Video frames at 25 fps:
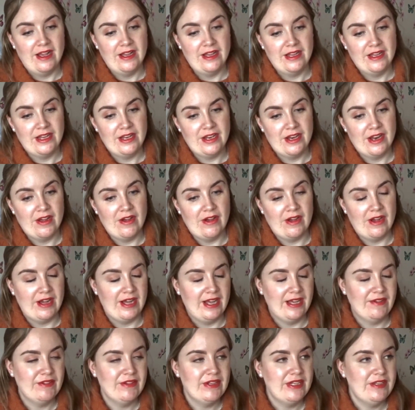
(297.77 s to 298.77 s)
you know, our
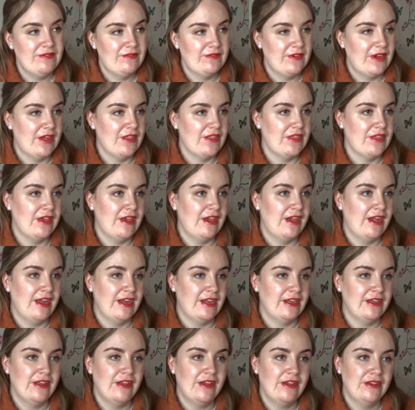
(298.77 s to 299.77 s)
Heavenly Father. I
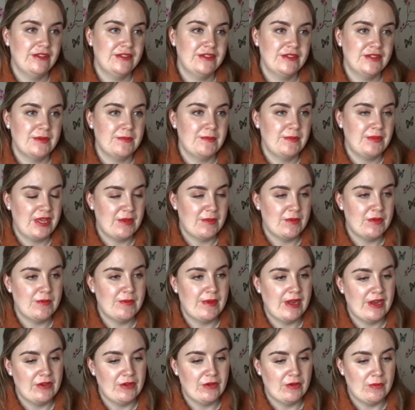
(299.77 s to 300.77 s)
know some people
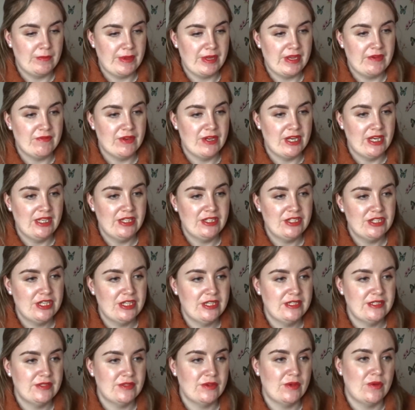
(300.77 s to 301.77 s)
might not be
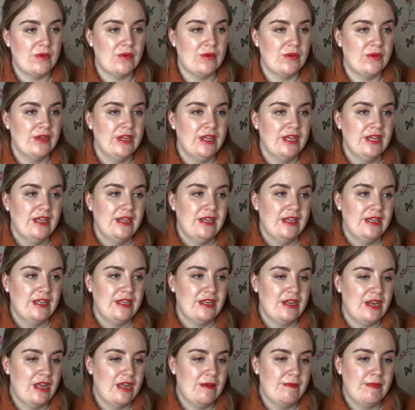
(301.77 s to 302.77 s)
religious or, you
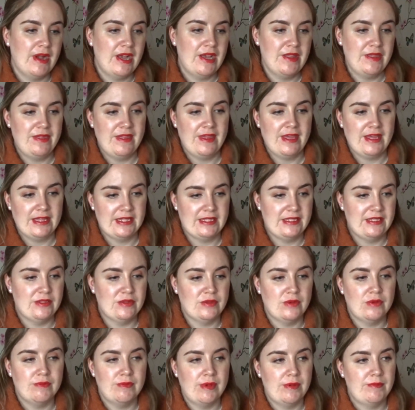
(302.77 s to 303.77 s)
know, might think this is
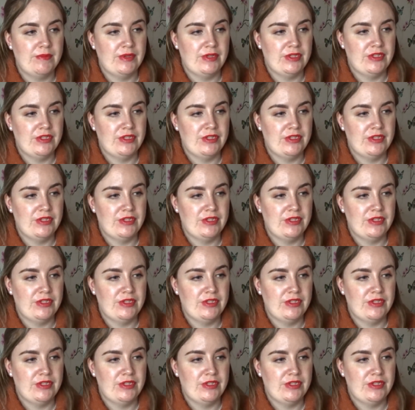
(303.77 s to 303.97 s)
all mumbo